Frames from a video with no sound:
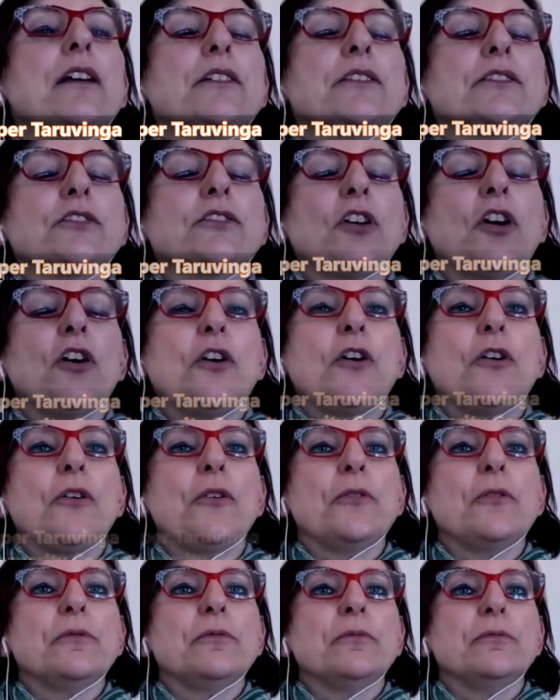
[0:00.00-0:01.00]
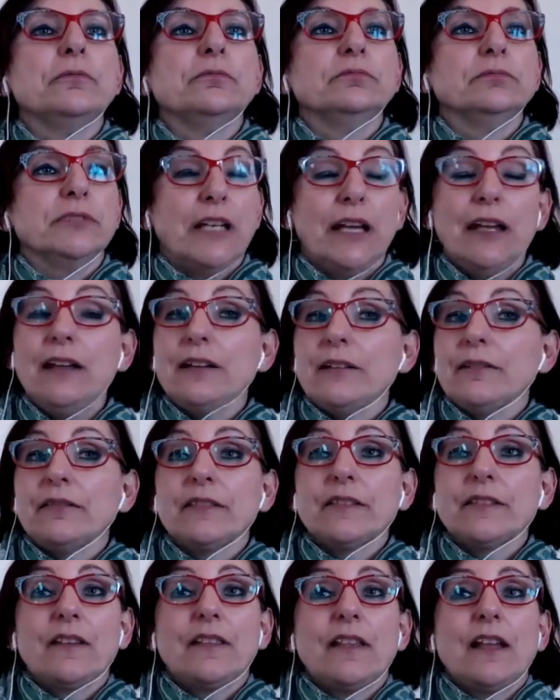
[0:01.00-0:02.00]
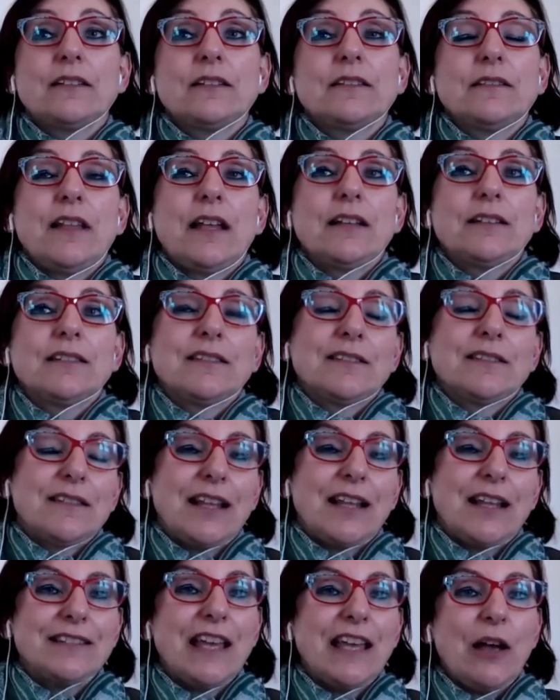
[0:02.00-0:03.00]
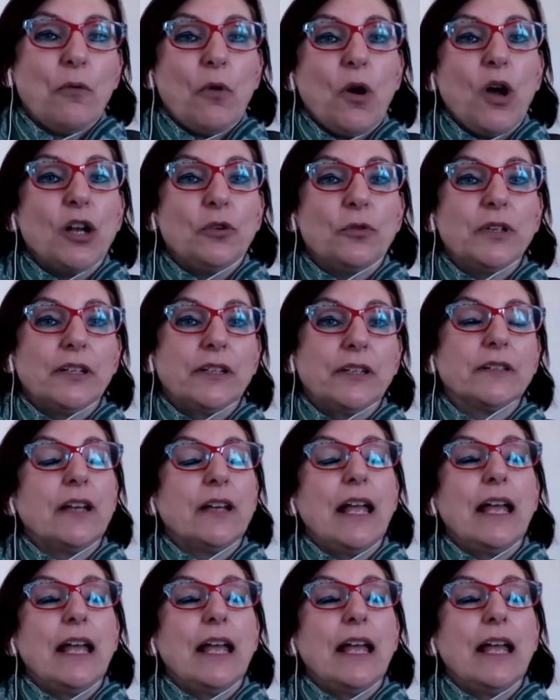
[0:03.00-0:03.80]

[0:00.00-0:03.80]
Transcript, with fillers: so yeah so that's that's that's how i look at it